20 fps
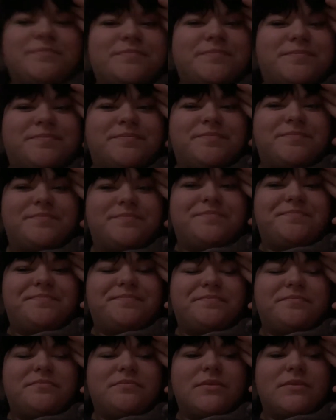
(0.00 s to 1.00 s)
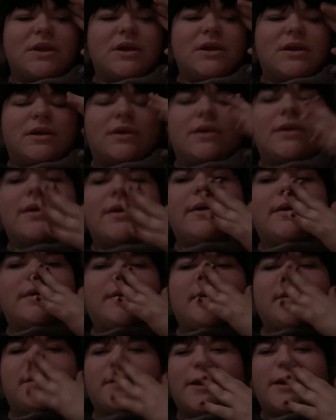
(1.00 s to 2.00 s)

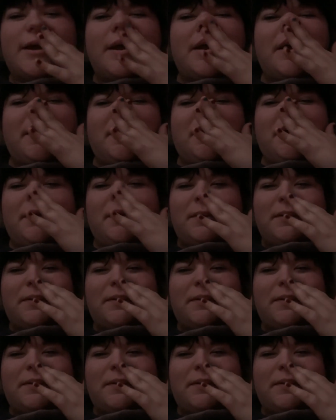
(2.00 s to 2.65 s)
And I